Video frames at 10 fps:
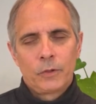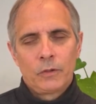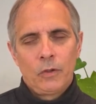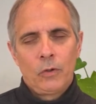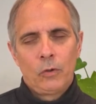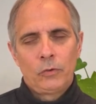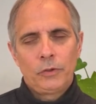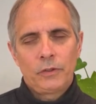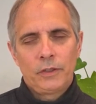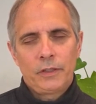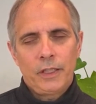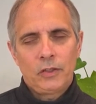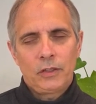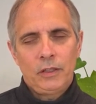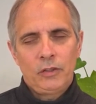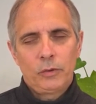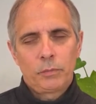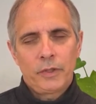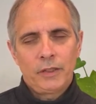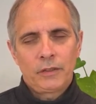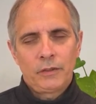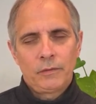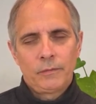hold your attention in the present.